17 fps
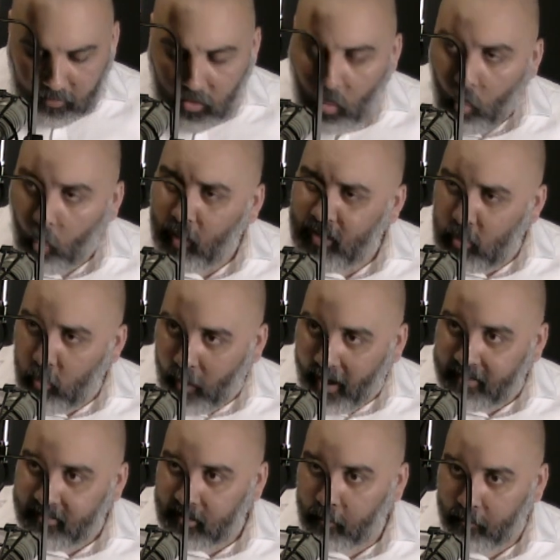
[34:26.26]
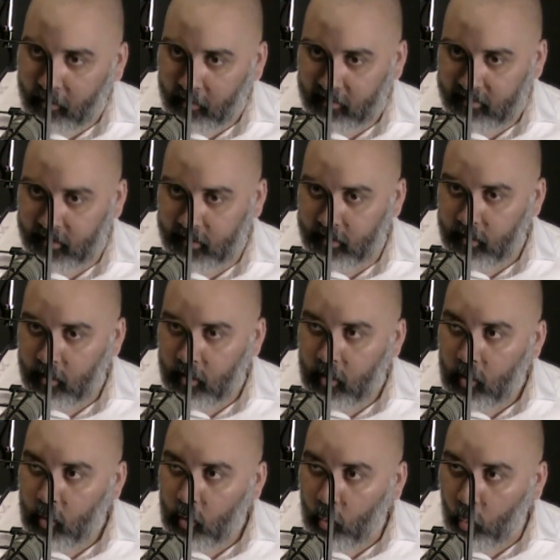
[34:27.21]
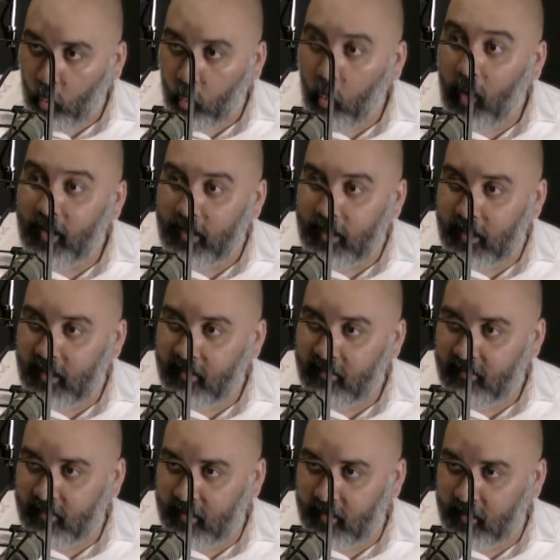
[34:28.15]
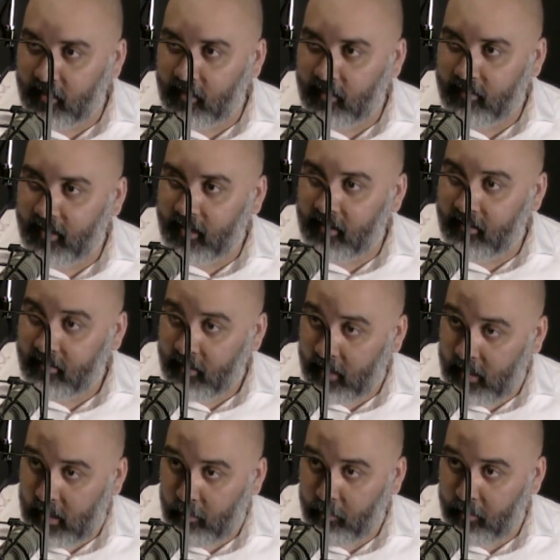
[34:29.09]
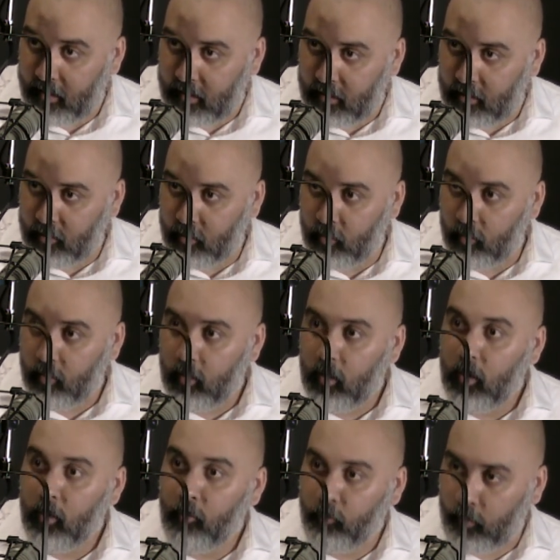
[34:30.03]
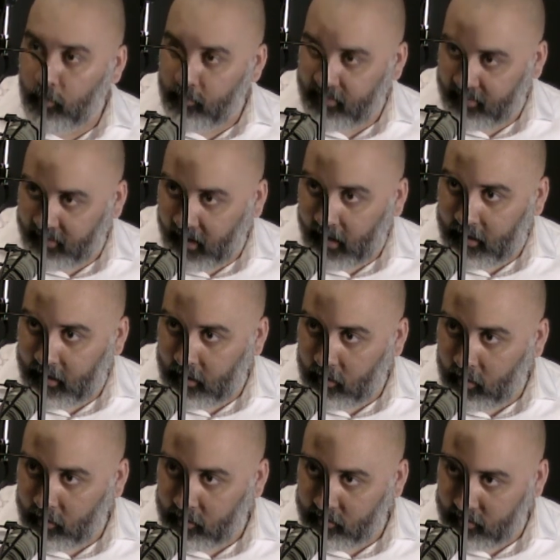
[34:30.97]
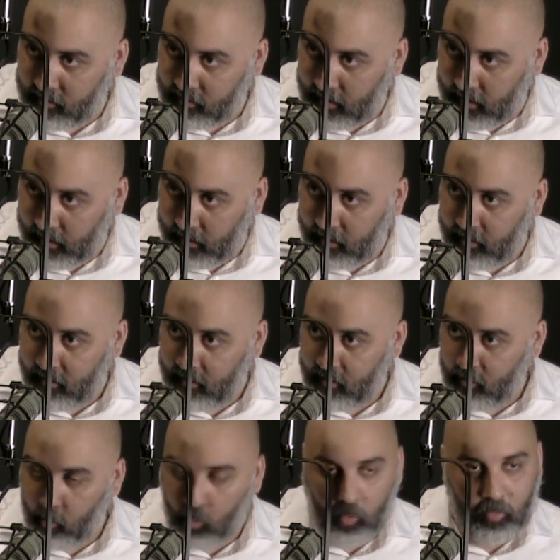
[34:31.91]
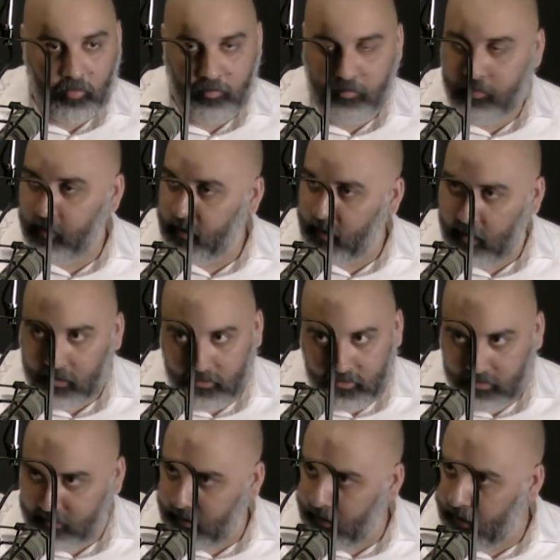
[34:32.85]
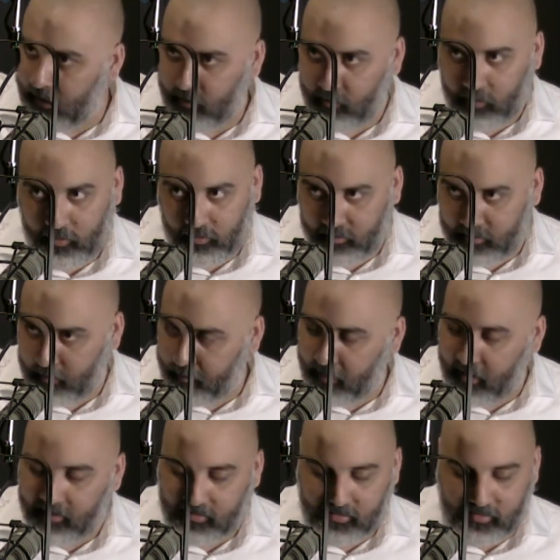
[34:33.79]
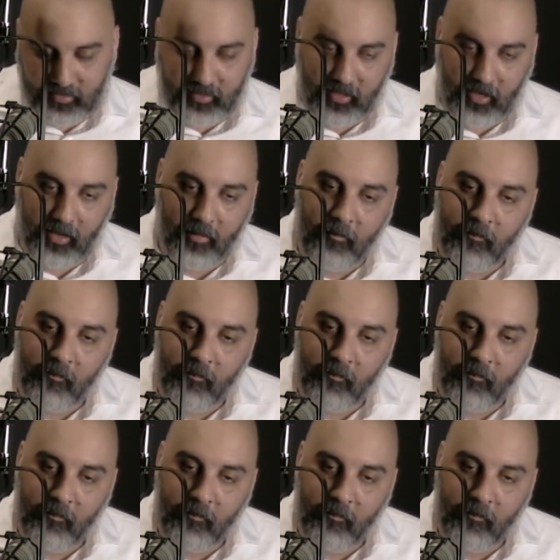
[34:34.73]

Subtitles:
when you ask a person, what is it that is keeping you from signing on today or booking today or deposit today?